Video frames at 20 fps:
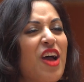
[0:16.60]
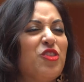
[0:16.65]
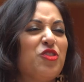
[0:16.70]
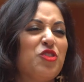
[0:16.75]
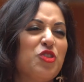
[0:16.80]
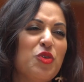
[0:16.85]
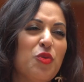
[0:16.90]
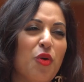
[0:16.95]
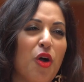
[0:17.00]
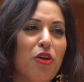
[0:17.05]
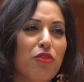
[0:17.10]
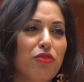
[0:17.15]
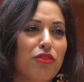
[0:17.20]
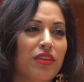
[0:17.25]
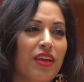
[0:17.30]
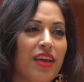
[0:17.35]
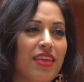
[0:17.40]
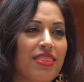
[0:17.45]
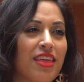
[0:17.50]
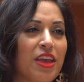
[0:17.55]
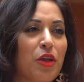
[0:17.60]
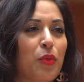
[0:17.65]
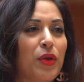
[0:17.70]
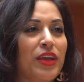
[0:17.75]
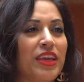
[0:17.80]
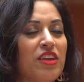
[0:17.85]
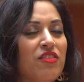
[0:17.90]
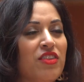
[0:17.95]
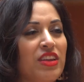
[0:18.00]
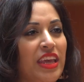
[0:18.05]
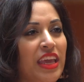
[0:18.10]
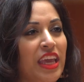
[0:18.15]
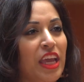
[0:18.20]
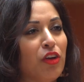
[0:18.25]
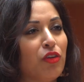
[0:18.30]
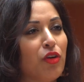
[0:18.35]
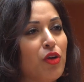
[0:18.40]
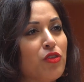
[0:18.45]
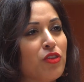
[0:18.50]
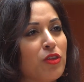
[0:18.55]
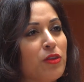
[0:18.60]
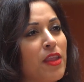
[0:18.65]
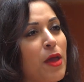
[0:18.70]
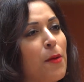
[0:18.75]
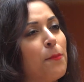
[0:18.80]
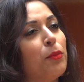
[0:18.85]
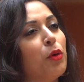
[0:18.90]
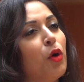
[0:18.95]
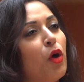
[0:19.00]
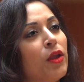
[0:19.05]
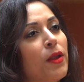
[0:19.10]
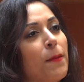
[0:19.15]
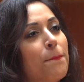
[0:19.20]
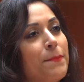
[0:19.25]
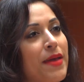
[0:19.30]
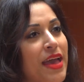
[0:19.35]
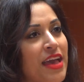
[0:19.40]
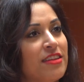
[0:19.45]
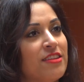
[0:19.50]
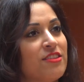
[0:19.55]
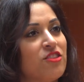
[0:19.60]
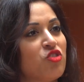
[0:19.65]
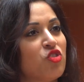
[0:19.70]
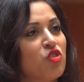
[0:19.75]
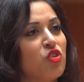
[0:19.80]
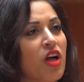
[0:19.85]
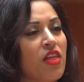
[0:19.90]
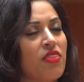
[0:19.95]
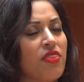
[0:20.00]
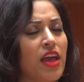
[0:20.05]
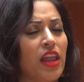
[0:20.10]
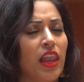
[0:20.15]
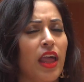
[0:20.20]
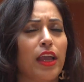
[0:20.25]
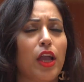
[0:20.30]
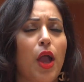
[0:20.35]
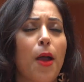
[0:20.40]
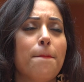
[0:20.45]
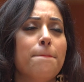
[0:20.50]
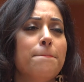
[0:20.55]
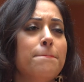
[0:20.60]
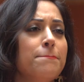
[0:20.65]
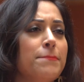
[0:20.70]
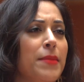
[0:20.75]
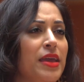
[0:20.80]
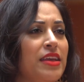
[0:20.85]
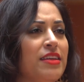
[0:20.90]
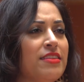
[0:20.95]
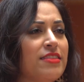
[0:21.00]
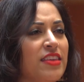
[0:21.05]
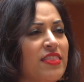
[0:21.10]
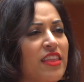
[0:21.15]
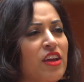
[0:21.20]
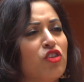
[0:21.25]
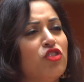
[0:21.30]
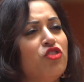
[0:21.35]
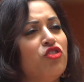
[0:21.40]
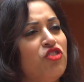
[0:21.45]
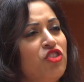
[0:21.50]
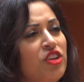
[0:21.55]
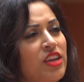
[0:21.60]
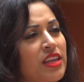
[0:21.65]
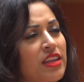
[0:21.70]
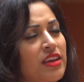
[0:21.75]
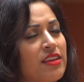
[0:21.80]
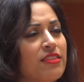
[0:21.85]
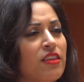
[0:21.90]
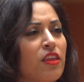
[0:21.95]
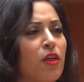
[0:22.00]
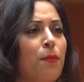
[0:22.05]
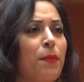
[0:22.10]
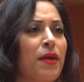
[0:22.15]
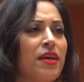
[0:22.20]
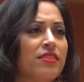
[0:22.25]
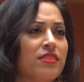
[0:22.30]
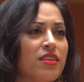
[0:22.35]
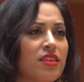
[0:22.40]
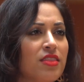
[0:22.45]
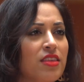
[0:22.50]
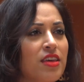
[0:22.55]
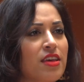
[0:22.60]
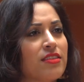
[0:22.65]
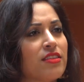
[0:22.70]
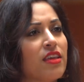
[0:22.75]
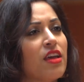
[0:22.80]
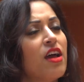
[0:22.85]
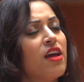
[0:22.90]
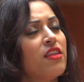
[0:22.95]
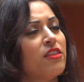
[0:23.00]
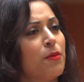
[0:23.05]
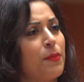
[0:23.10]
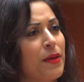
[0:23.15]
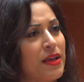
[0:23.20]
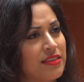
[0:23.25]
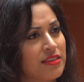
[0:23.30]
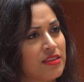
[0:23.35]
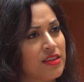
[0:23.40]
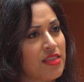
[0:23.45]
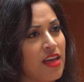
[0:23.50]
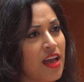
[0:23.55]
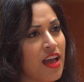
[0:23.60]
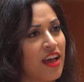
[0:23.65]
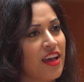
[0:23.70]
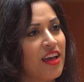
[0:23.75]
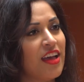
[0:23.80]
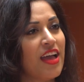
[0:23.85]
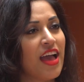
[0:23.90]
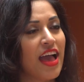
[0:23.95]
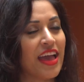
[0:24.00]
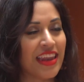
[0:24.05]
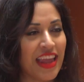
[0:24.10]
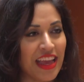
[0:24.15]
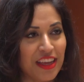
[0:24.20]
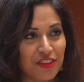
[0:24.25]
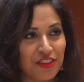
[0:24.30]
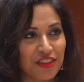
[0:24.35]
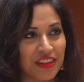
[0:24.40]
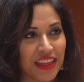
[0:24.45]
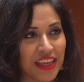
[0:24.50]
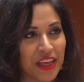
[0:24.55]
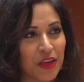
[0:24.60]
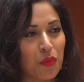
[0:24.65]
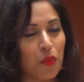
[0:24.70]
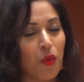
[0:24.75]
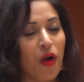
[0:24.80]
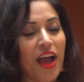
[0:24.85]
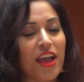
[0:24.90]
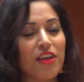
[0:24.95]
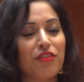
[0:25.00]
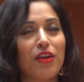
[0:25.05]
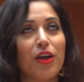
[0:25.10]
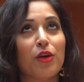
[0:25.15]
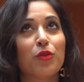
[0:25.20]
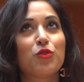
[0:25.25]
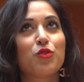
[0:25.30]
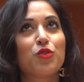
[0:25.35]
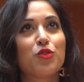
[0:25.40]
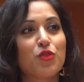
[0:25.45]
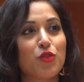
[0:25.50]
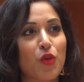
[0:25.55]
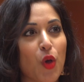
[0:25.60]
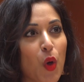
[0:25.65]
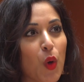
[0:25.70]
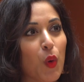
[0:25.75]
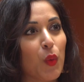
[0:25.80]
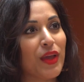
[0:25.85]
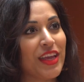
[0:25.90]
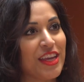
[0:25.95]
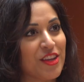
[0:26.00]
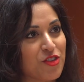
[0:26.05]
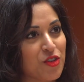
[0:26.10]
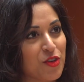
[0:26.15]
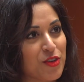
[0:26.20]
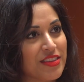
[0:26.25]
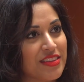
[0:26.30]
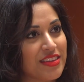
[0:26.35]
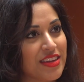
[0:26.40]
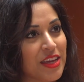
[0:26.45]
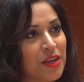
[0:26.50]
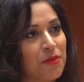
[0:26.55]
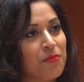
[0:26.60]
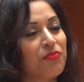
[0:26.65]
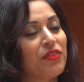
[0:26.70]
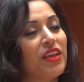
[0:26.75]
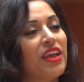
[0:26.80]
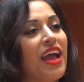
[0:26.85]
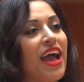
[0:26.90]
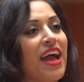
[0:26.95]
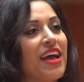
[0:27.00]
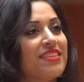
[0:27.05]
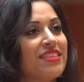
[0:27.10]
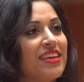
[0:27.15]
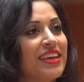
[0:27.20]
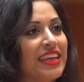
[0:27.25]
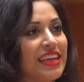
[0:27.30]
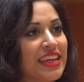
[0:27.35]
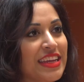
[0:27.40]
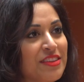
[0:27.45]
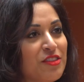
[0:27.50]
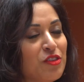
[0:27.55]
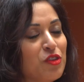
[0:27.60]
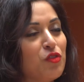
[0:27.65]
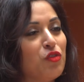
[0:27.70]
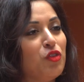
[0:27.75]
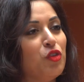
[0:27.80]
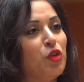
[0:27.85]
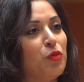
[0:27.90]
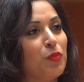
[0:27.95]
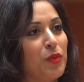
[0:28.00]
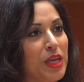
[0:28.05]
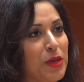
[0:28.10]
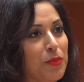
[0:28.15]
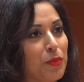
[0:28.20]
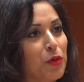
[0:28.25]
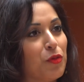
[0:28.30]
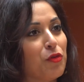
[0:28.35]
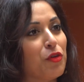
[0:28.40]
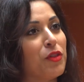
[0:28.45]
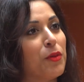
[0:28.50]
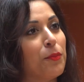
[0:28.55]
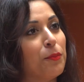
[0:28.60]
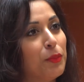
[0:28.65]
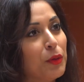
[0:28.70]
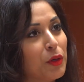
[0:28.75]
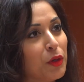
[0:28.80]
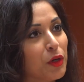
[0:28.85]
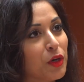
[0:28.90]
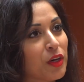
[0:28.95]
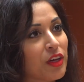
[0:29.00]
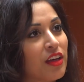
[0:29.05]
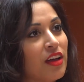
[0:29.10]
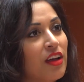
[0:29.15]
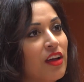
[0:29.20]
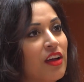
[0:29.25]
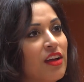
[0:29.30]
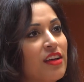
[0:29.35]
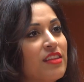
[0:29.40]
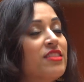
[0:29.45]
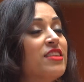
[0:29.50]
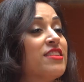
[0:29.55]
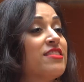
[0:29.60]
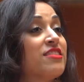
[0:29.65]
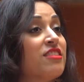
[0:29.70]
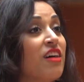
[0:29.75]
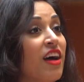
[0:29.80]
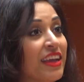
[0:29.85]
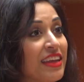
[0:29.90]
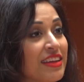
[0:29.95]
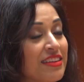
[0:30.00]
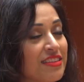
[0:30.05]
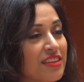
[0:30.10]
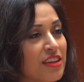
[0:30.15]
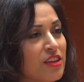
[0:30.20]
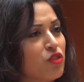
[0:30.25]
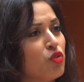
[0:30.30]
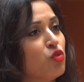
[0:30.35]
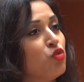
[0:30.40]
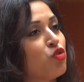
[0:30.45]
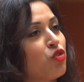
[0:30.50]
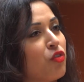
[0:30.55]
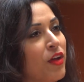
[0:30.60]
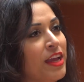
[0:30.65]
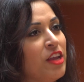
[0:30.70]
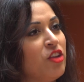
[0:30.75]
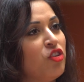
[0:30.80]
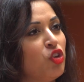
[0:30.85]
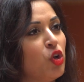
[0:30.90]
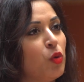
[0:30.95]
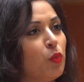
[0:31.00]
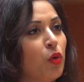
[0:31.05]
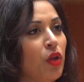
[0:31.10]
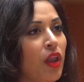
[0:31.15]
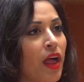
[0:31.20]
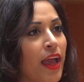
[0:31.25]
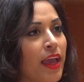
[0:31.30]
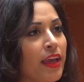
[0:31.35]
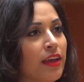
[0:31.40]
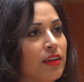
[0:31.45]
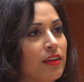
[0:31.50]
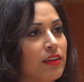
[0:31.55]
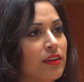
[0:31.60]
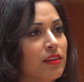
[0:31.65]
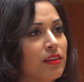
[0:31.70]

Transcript: Too often, I think we're given heroes and they're put on a pedestal and they're like amazing, they're a genius, they're the best at this, the best at that. And actually, what I found so interesting, as I interviewed people for the book, the scientists who trained Joep were like,